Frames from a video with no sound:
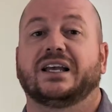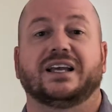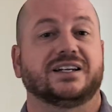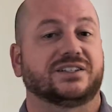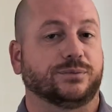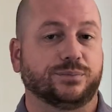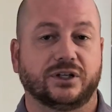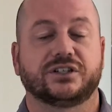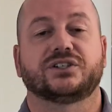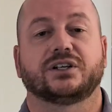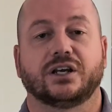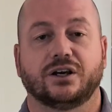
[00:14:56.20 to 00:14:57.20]
it is the
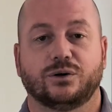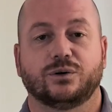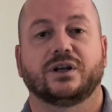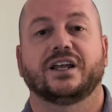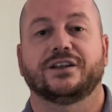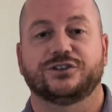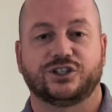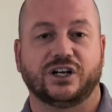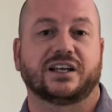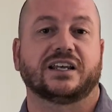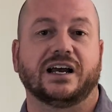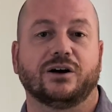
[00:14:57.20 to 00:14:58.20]
place to go and
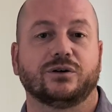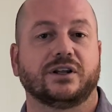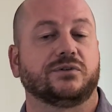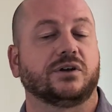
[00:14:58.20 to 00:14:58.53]
check out.